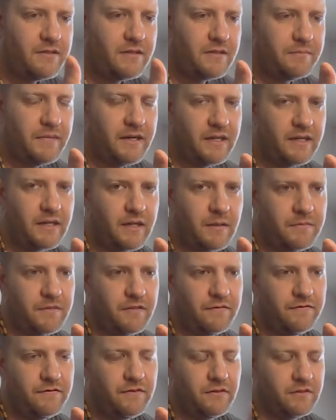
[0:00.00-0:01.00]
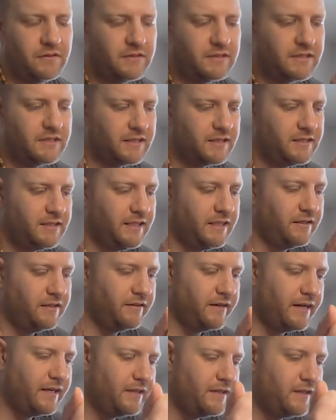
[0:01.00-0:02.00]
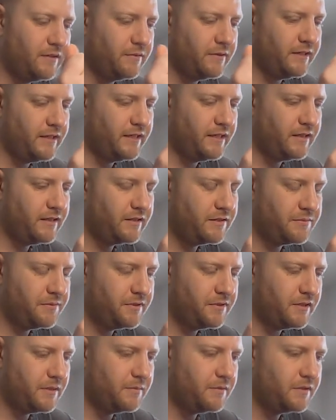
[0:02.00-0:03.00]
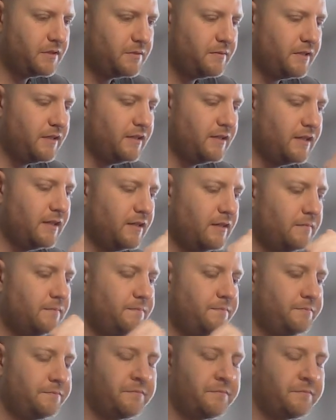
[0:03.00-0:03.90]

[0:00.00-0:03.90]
to make up the full 16 or 8 that we need because we're in double speed there.